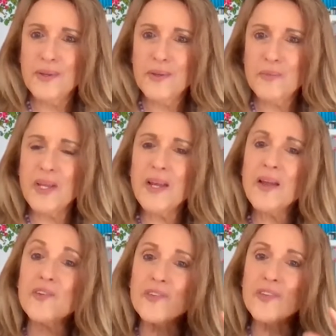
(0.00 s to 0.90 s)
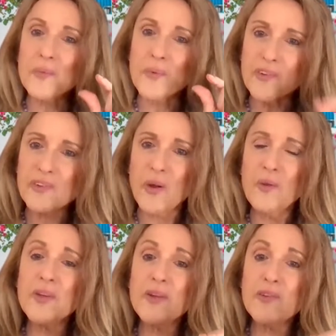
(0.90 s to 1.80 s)
Because the
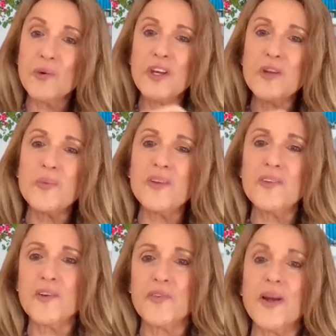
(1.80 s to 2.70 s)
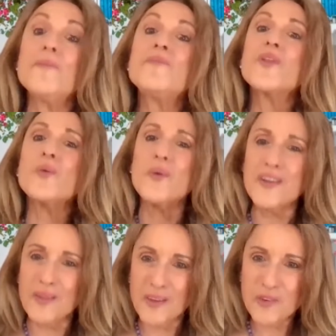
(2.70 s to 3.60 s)
result is going to be different when
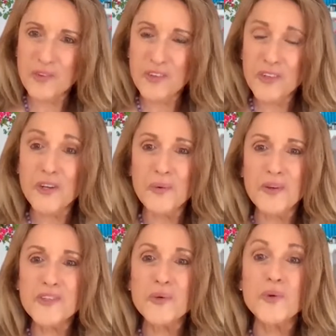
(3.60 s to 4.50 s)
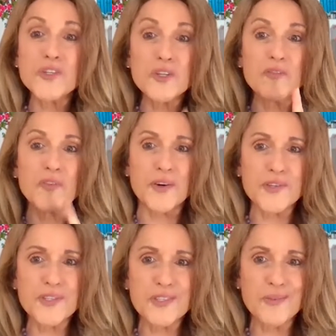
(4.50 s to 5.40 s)
you listen to your intuition
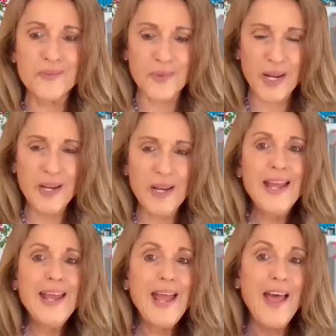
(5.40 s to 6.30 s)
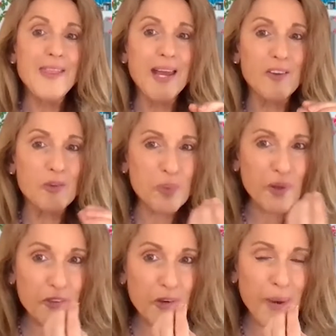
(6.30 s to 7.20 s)
first, right? And that is
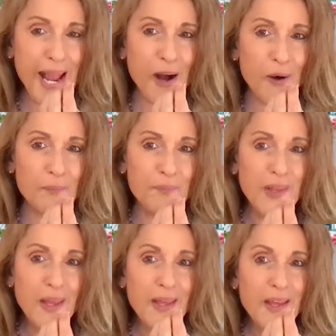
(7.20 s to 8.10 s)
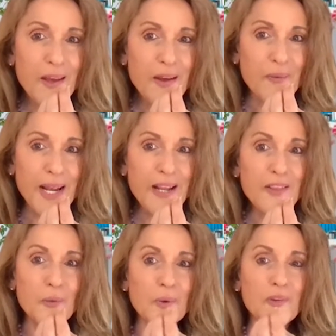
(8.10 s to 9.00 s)
built around, right,
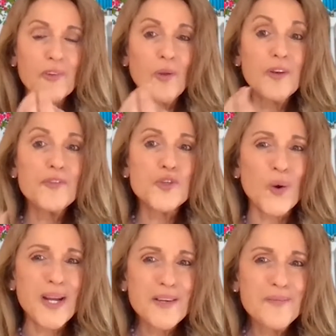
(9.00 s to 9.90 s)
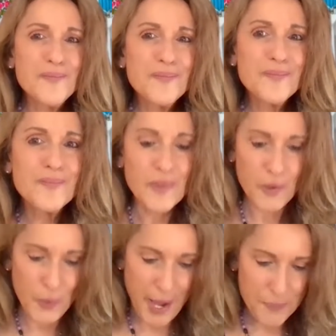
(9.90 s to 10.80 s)
the result of joy.
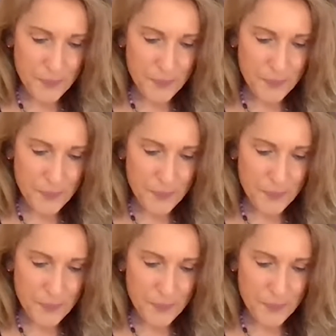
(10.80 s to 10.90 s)
Okay.